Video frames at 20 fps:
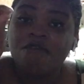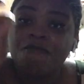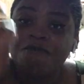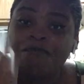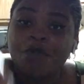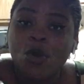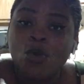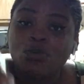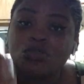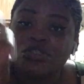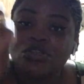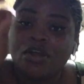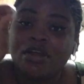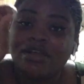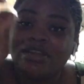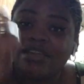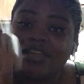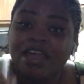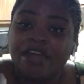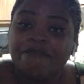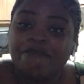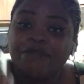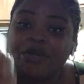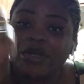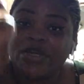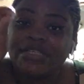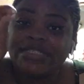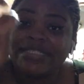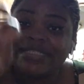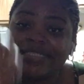folks are
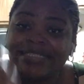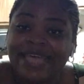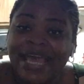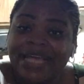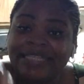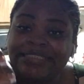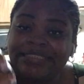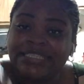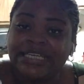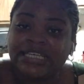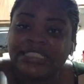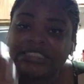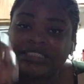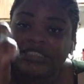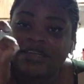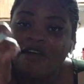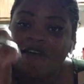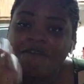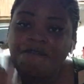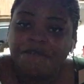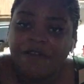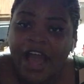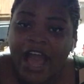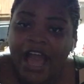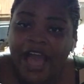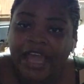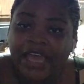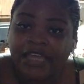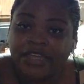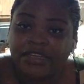never
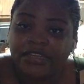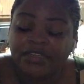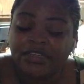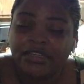satisfied.